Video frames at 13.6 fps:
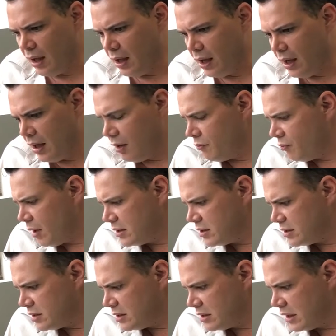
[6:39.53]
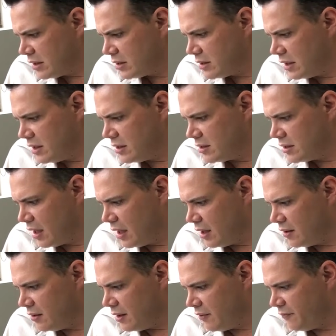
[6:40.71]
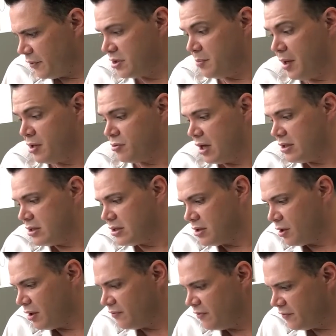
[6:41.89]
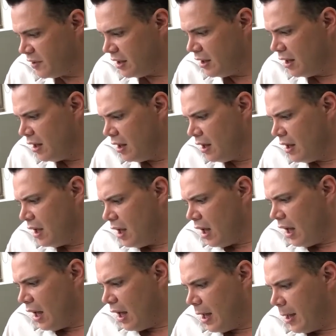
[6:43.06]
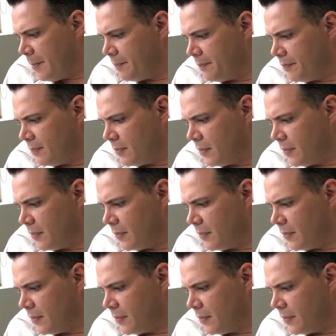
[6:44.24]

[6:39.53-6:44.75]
8. Race 6 is a Fillies Mares race, 1350. A